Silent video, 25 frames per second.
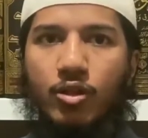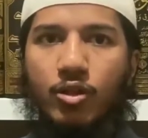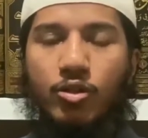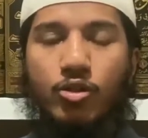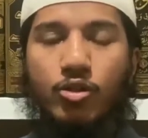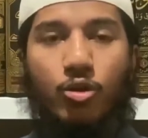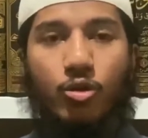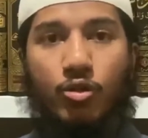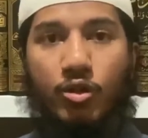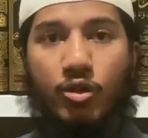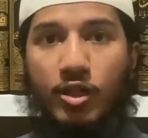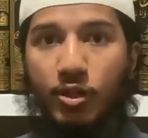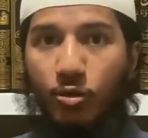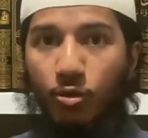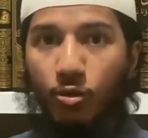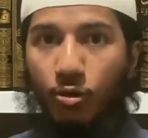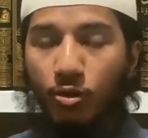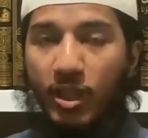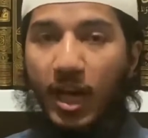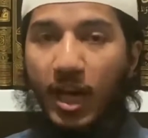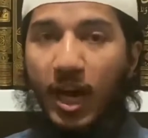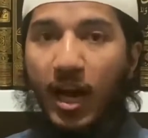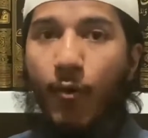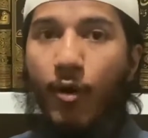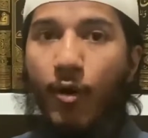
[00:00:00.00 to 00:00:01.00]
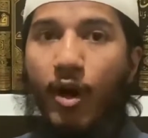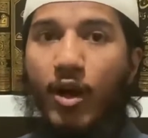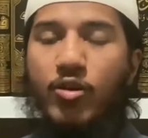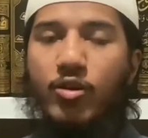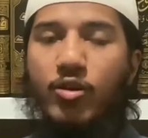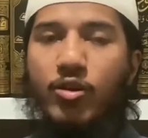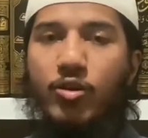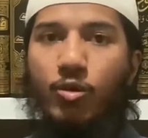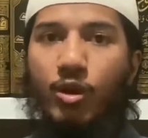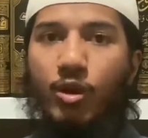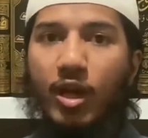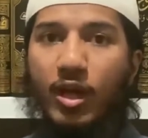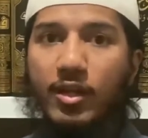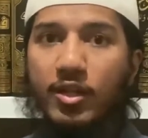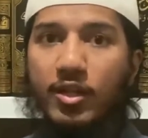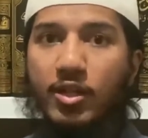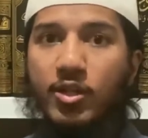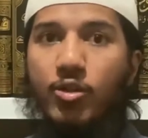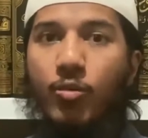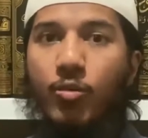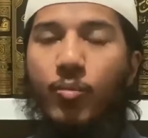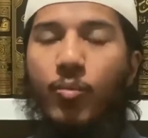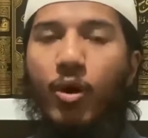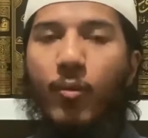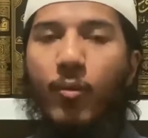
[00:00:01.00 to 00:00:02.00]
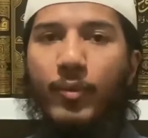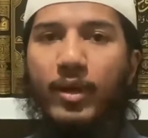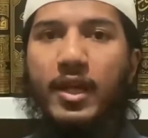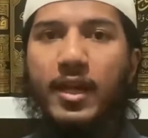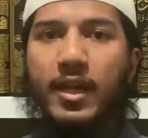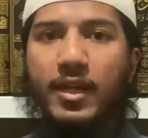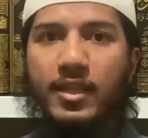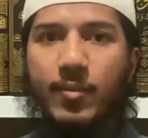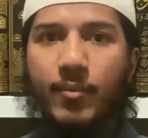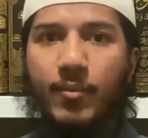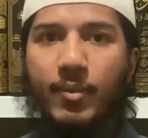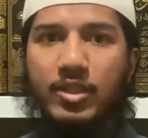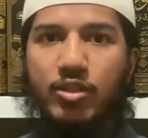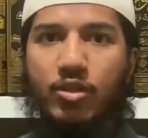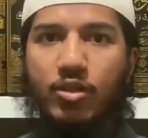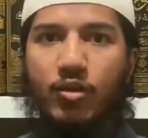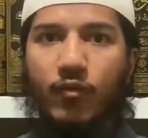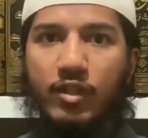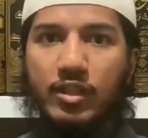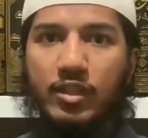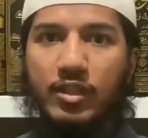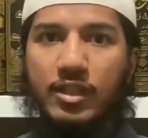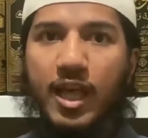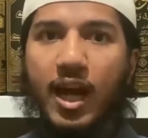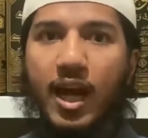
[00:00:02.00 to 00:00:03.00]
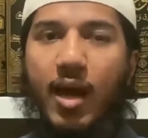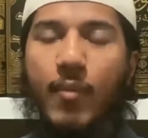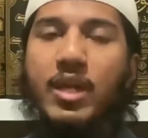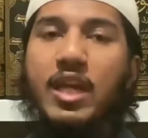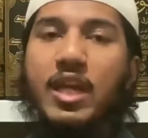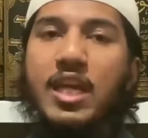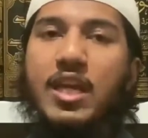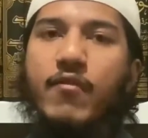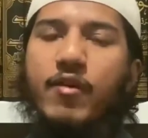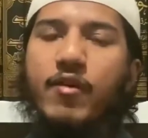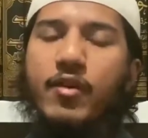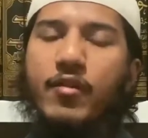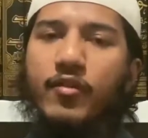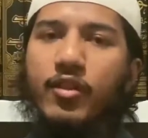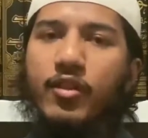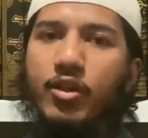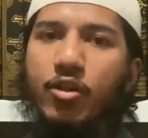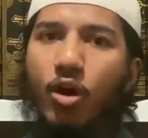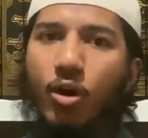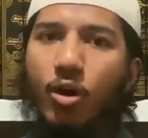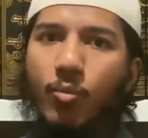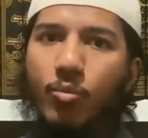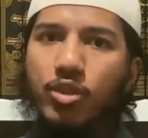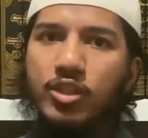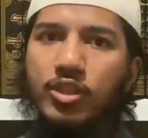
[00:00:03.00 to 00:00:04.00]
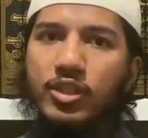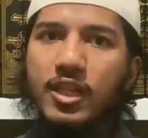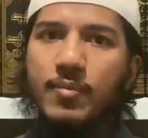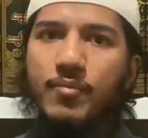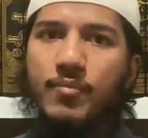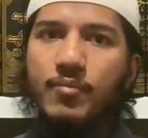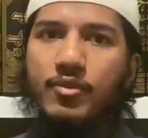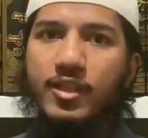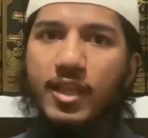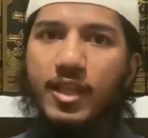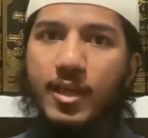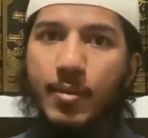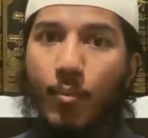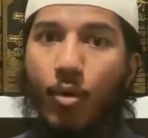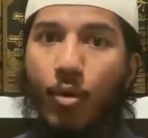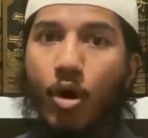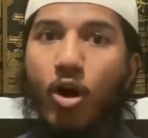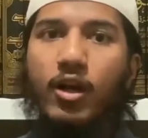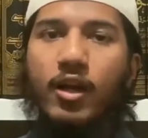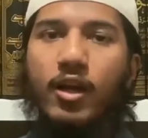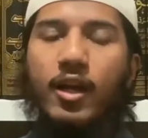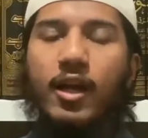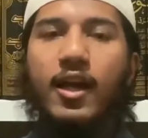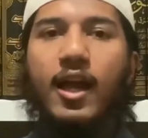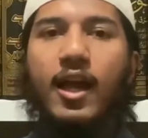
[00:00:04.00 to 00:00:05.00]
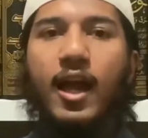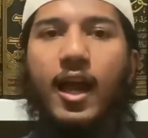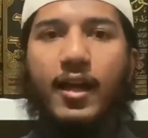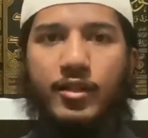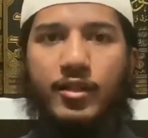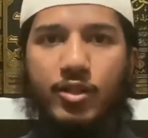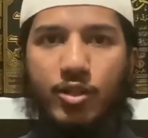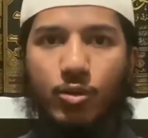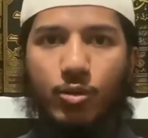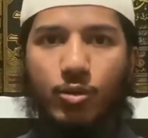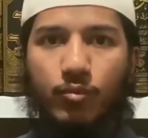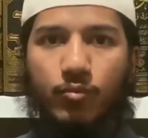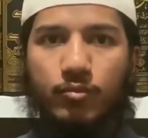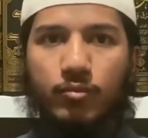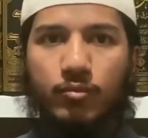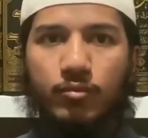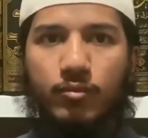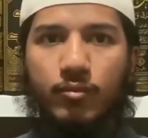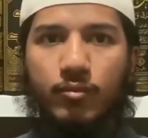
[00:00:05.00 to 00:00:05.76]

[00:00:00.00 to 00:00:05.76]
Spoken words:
So you need to do da'wah, you need to continue propagating the message of Islam, even if the non-Muslims, they mock at you.